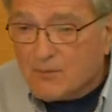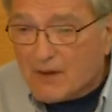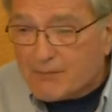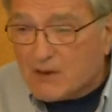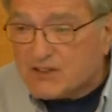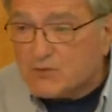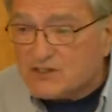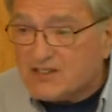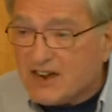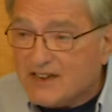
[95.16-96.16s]
My mother
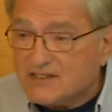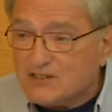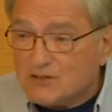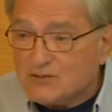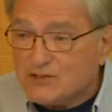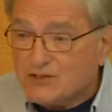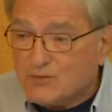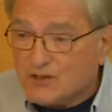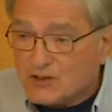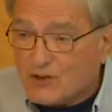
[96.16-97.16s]
was diagnosed
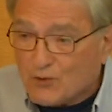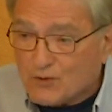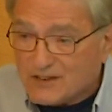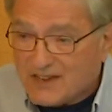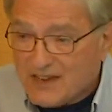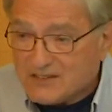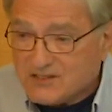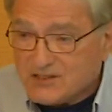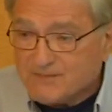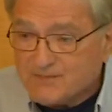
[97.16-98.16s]
with colon
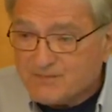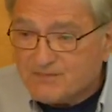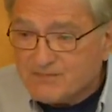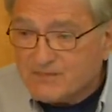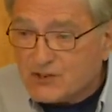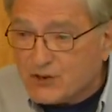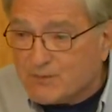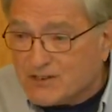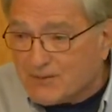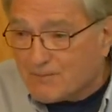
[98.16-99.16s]
cancer,
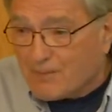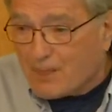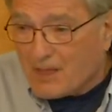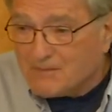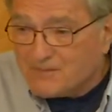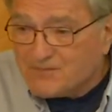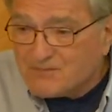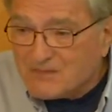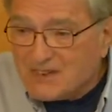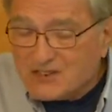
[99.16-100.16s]
terminal.
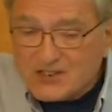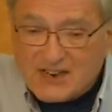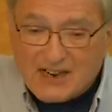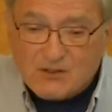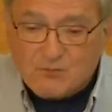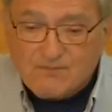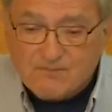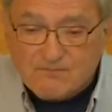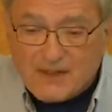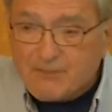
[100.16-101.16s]
She had
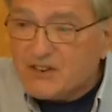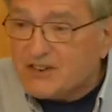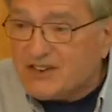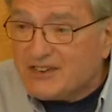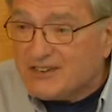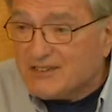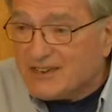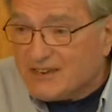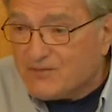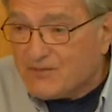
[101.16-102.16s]
maybe a year to
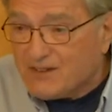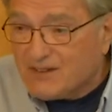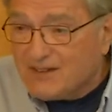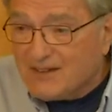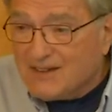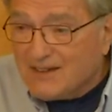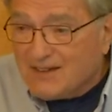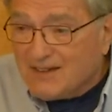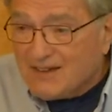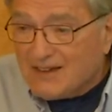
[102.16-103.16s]
live,
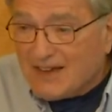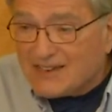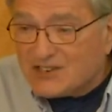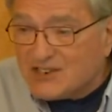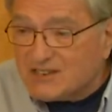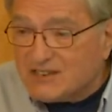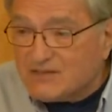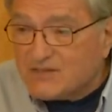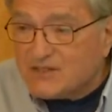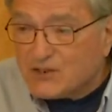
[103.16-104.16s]
and she
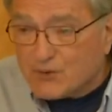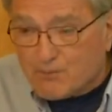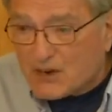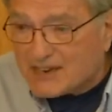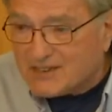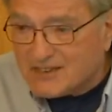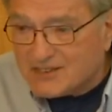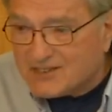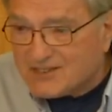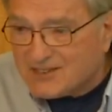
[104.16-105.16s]
lived her bucket
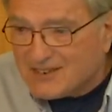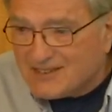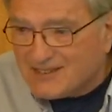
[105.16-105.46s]
list.